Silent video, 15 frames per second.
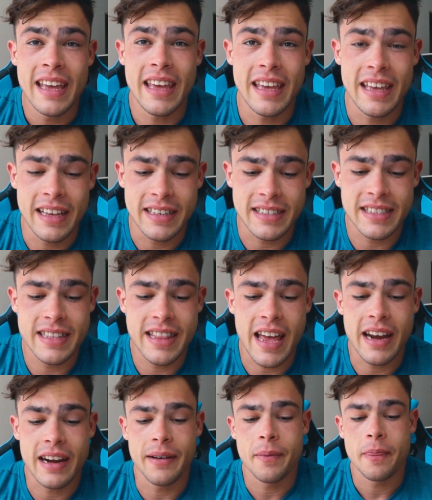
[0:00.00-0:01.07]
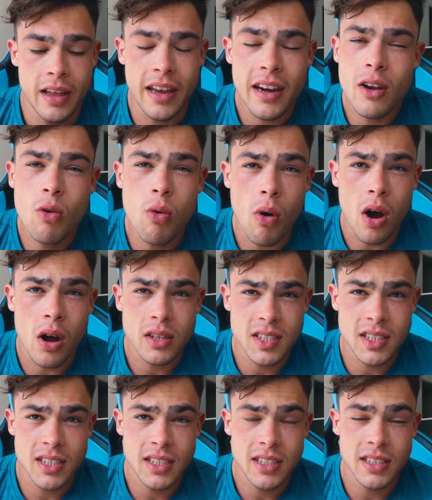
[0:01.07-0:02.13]
is that hitting
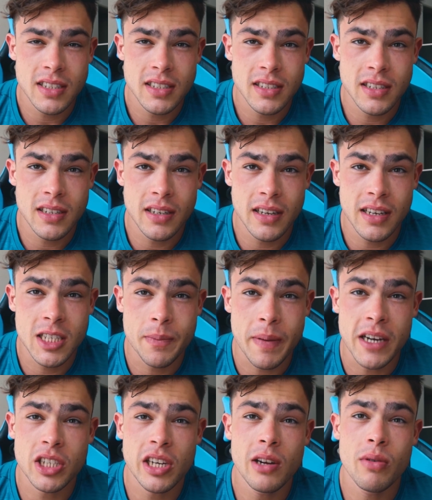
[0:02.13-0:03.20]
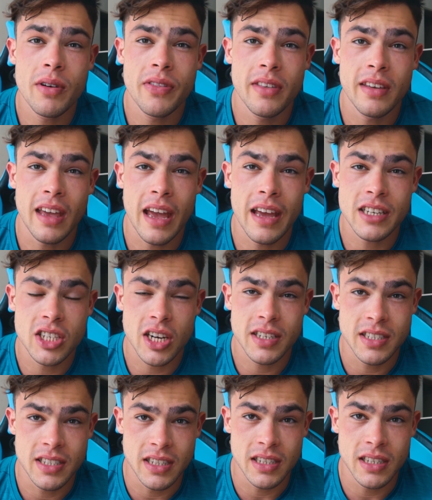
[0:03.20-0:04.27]
quads, especially with the
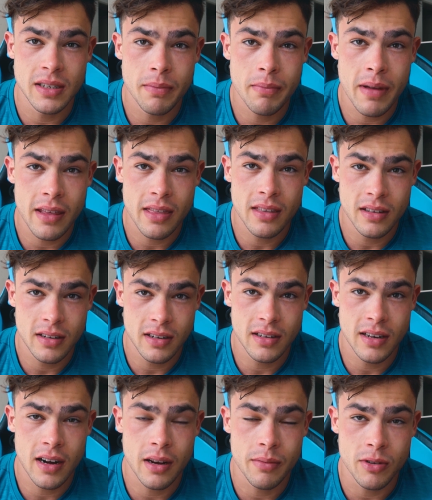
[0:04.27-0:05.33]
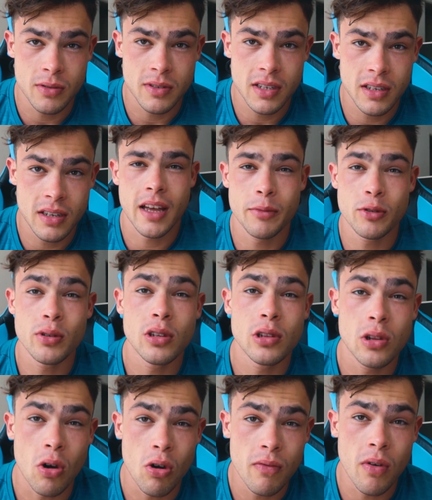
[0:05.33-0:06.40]
HIT method that I'm using, I'm
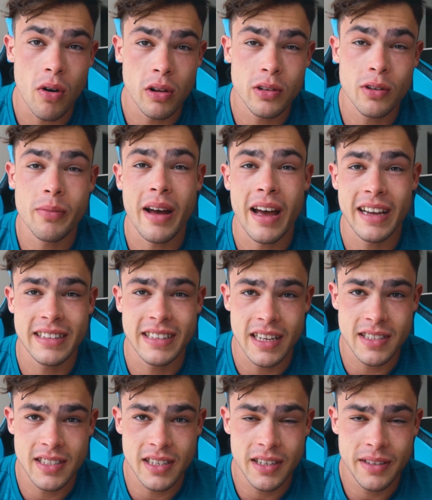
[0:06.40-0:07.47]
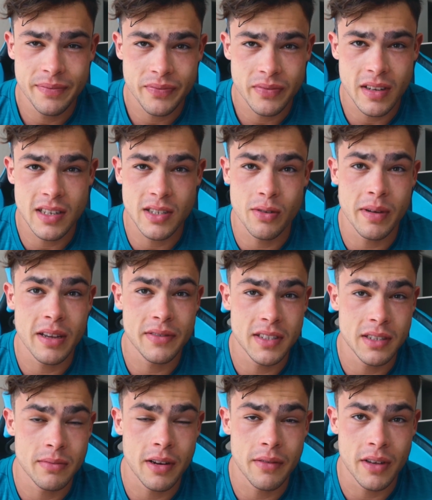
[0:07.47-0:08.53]
doing low volume, high intensity, as you may have
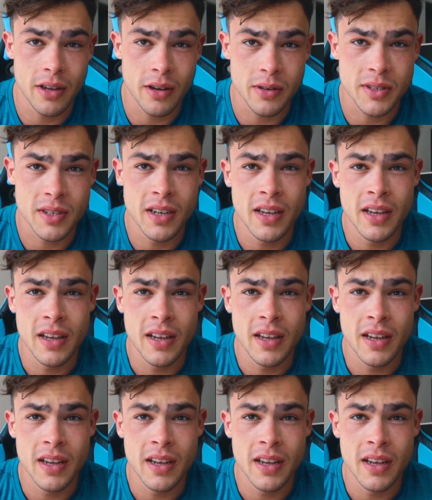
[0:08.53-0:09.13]
seen in my videos.